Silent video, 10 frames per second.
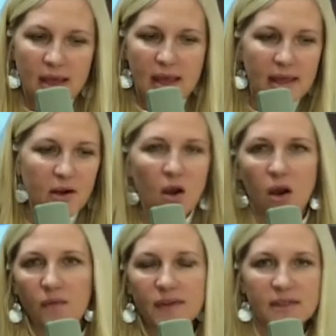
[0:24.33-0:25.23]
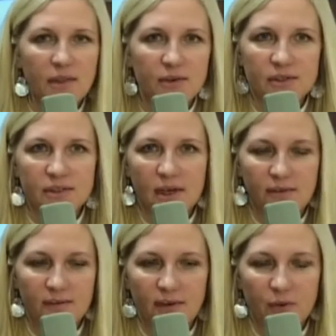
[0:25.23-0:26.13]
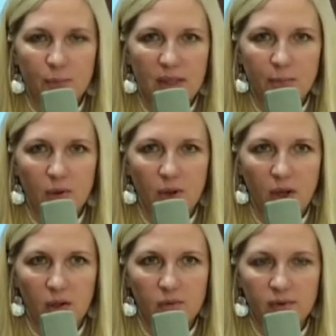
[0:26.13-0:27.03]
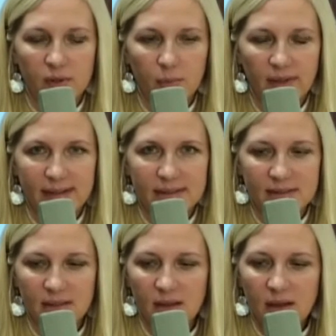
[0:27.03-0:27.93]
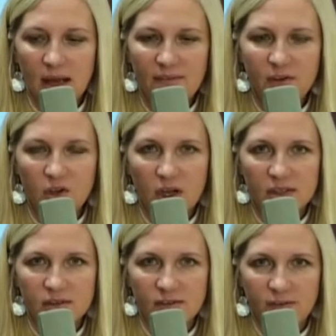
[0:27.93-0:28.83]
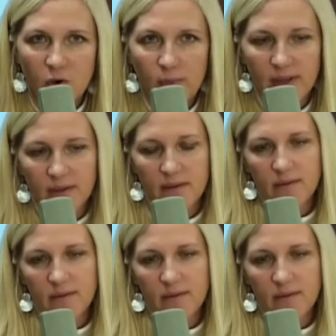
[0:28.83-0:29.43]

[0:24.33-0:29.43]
and had all this other stuff of other people all over the place. I feel claustrophobic.